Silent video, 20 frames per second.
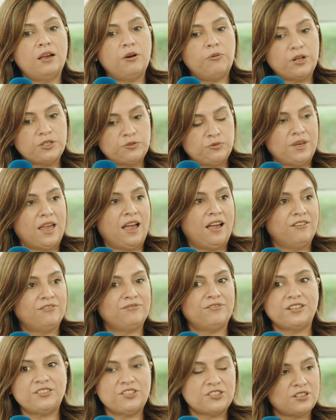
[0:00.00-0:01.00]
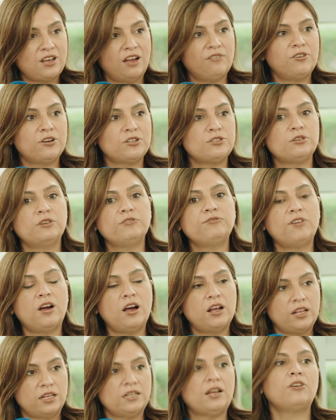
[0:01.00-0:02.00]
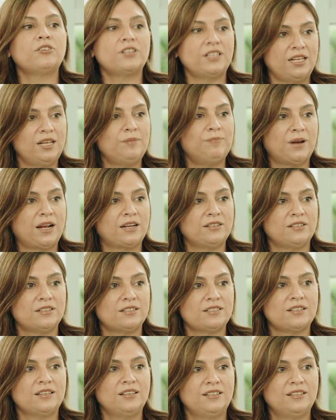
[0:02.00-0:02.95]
what we have discovered so far in our daily practice.